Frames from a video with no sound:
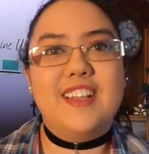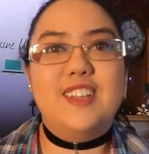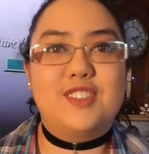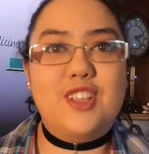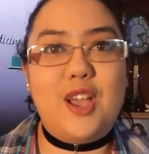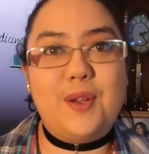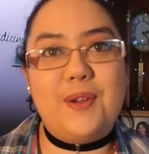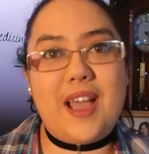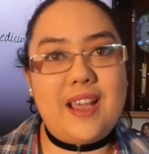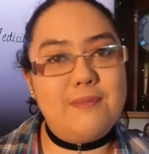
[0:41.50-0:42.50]

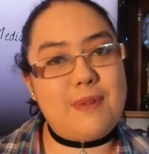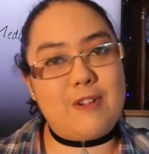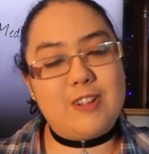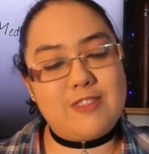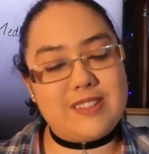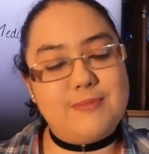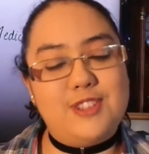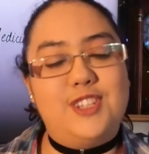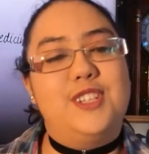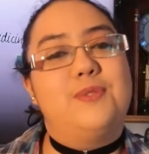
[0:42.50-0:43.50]
So, Merry
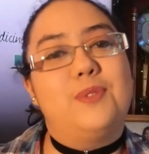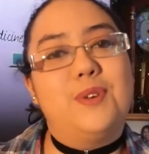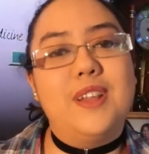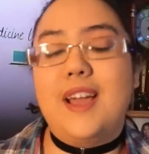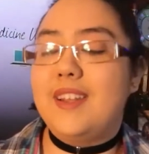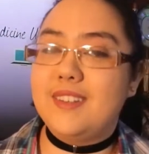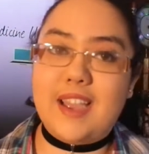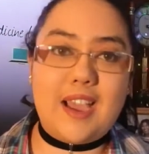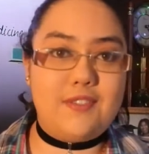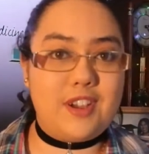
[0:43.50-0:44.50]
Christmas to you all and
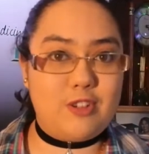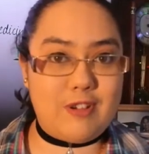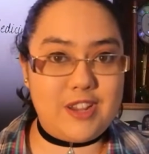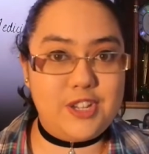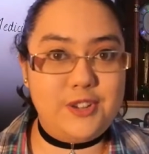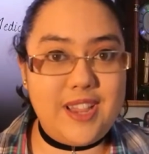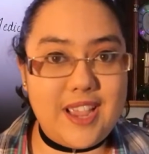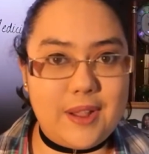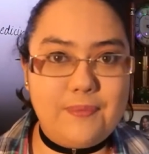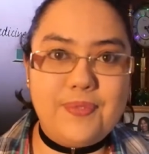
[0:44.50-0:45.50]
have a great New
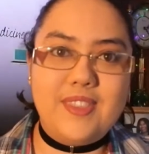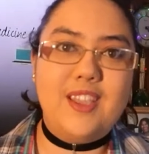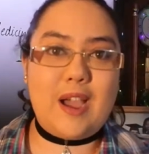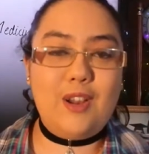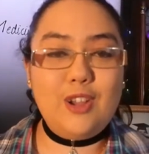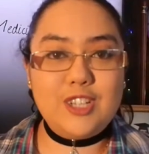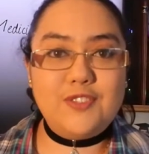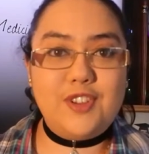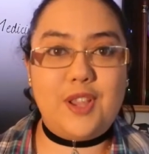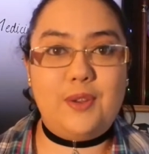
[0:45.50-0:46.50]
Year. Now, a lot
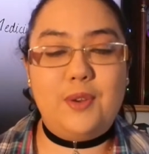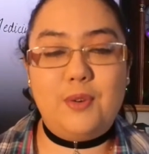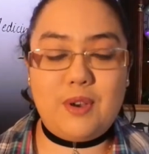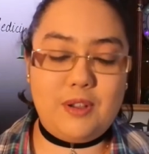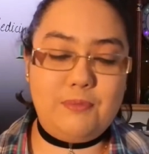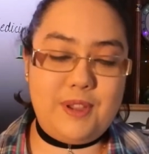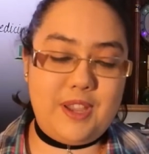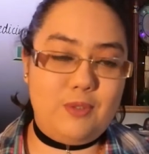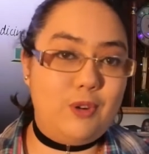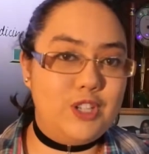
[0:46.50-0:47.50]
of you who will
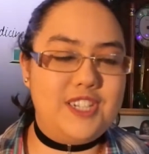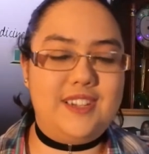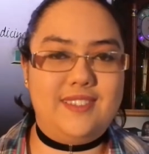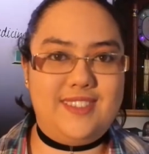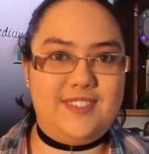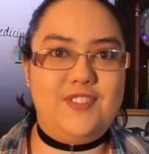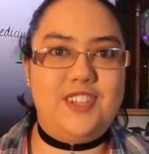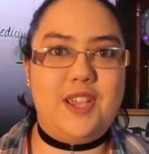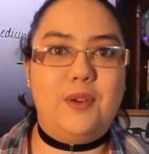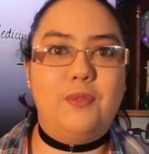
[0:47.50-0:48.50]
be watching this
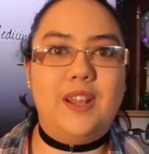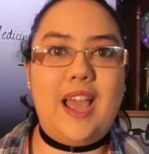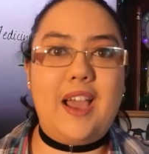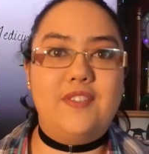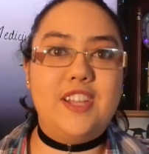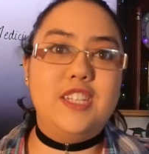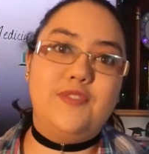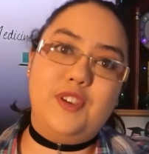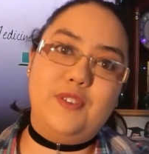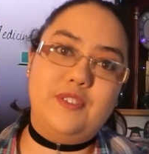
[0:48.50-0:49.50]
video will have
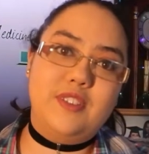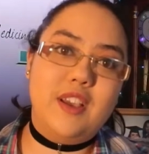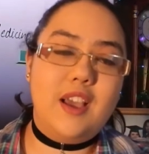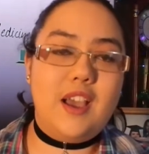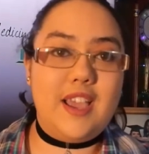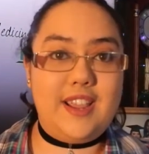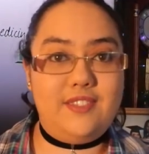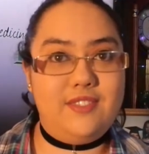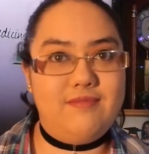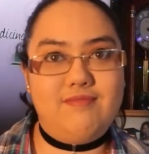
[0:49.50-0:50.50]
interviews
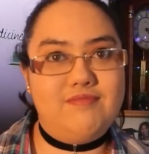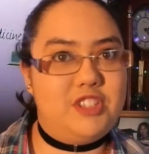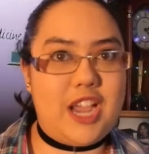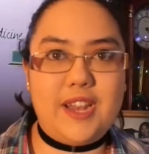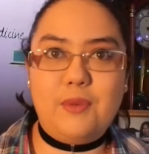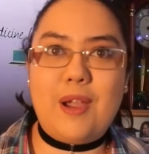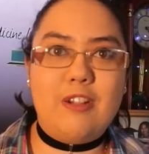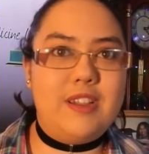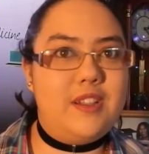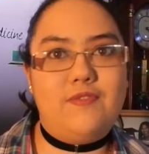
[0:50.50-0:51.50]
in
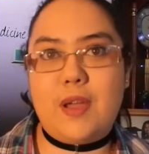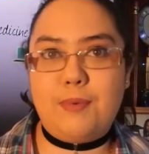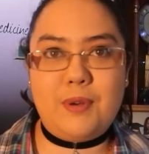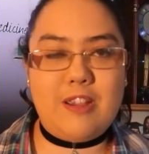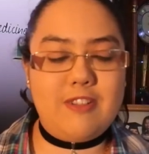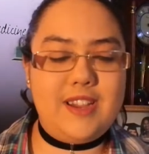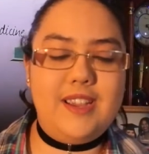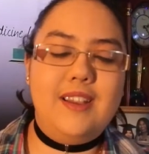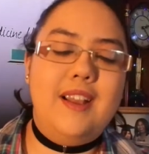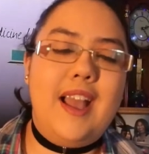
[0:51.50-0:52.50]
January,
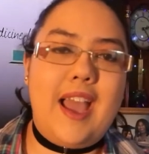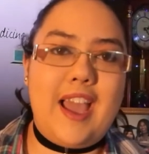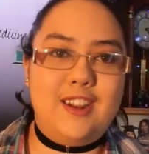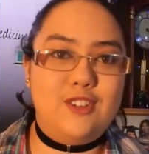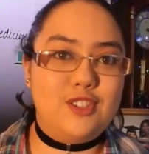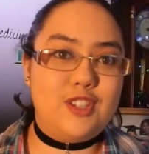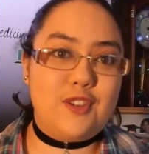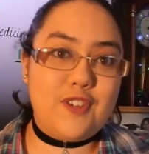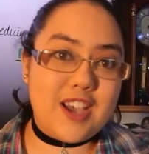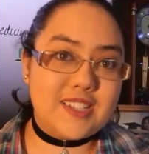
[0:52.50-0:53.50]
February, and
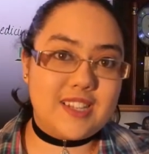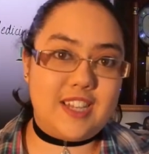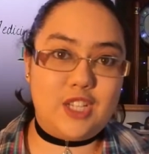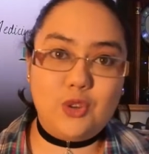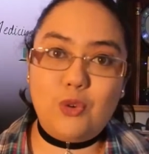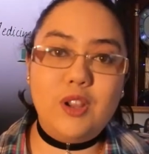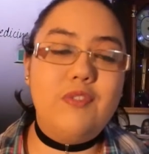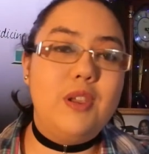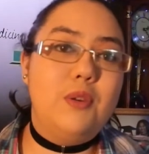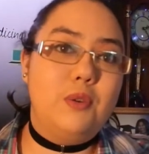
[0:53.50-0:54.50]
so firstly, to all
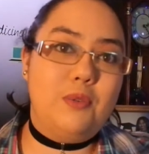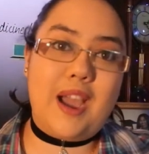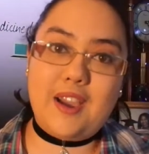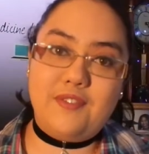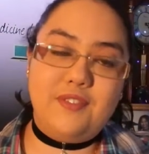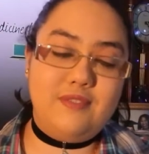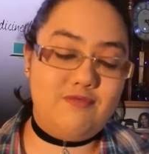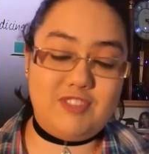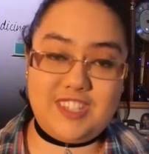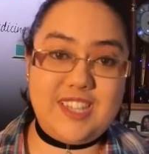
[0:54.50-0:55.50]
of you who have
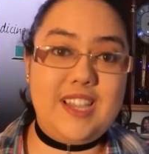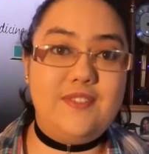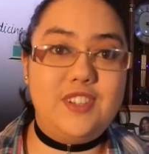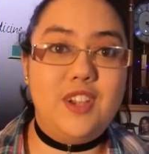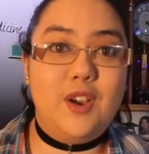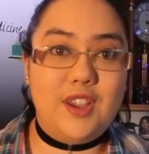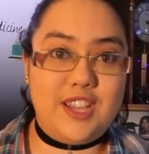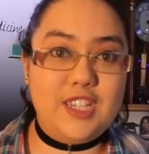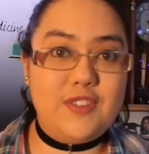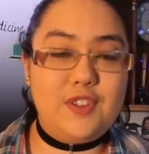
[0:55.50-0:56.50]
received
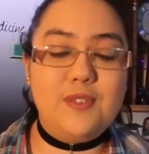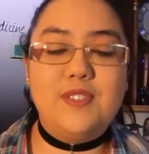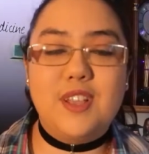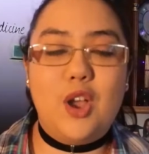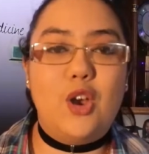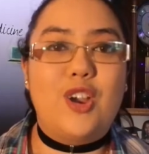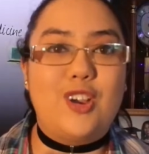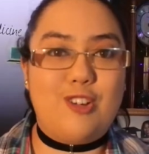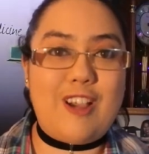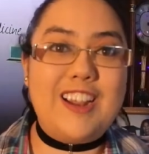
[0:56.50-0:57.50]
interviews,
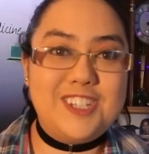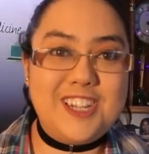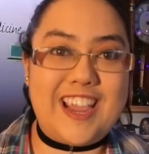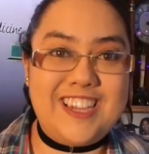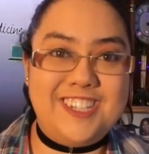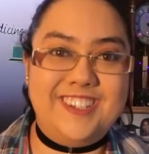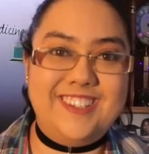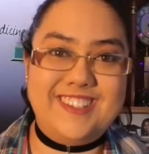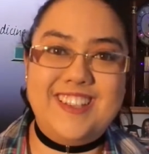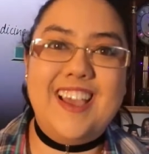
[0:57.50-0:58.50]

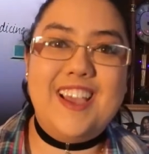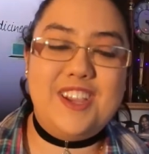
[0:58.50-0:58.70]
congratulations.